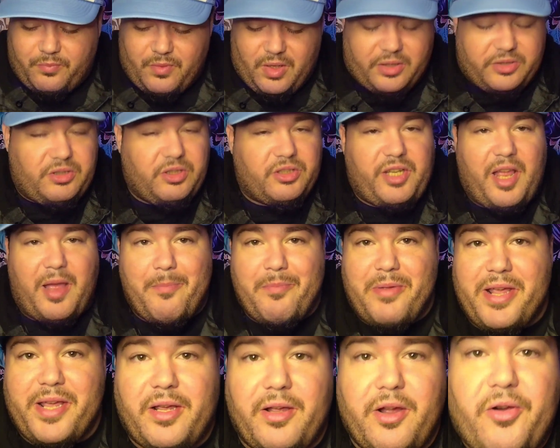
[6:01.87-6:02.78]
it's just that
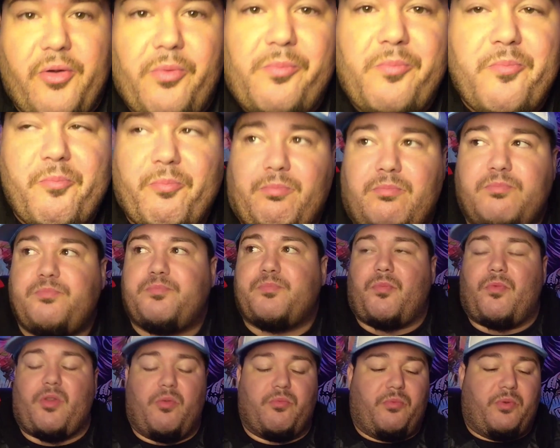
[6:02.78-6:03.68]
mayo
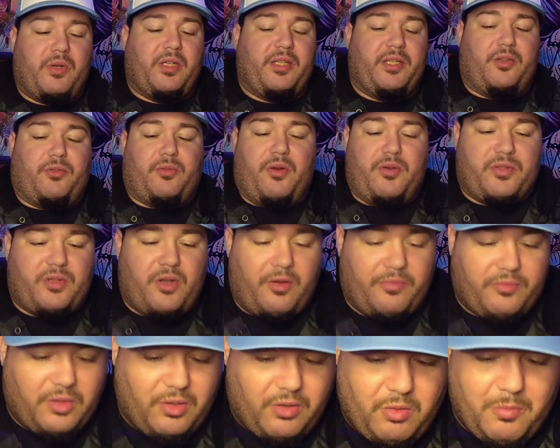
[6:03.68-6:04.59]
really throws
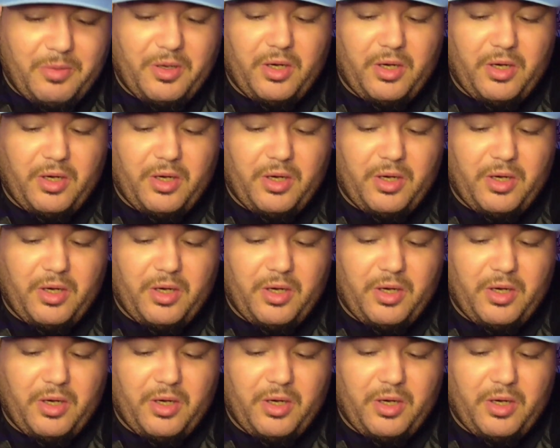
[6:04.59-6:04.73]
off the whole